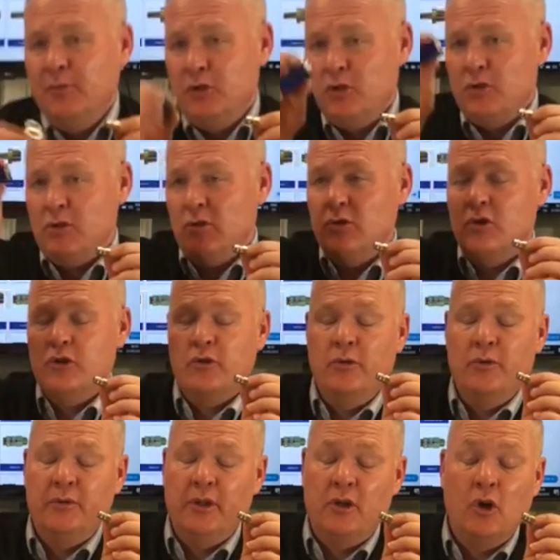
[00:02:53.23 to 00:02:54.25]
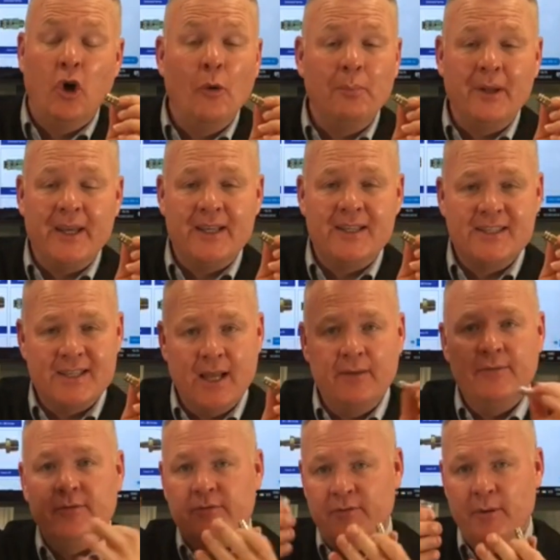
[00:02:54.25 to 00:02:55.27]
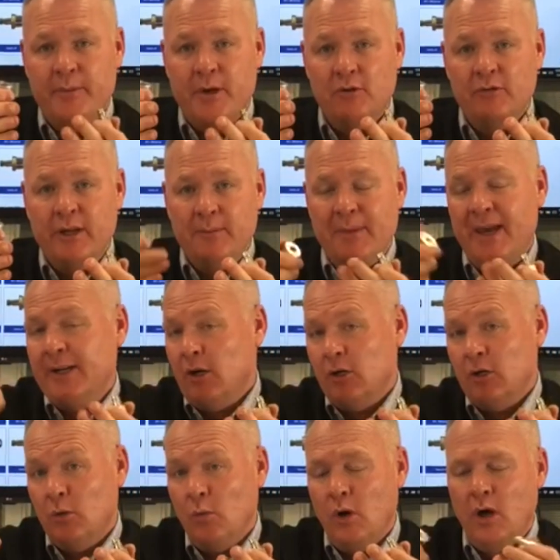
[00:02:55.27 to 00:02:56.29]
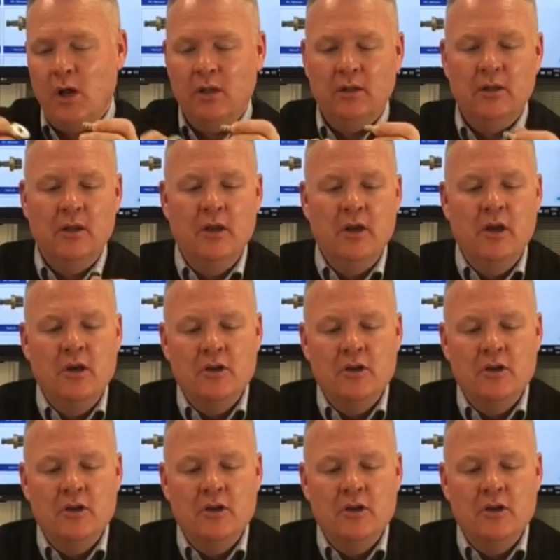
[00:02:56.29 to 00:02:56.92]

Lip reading: but just unscrew the coupling itself from your ring main or the wall.